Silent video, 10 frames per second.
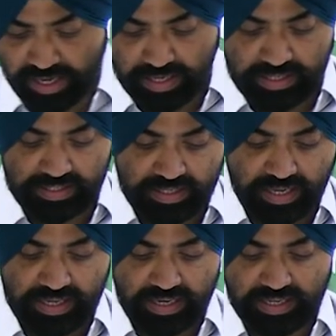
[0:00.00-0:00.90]
Tiger is a
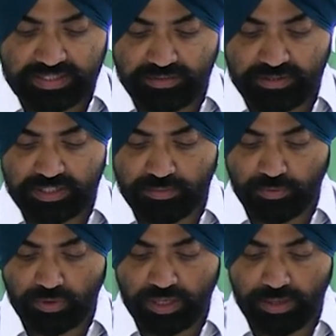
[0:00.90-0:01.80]
tiger conservation
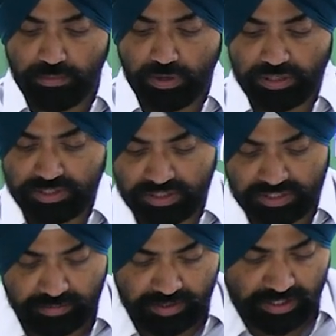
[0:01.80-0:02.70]
program launched in
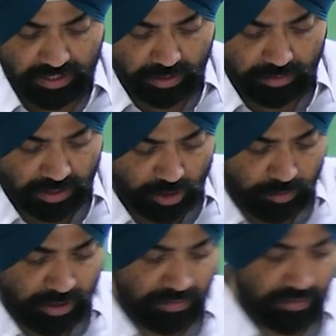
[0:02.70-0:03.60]
73 by the government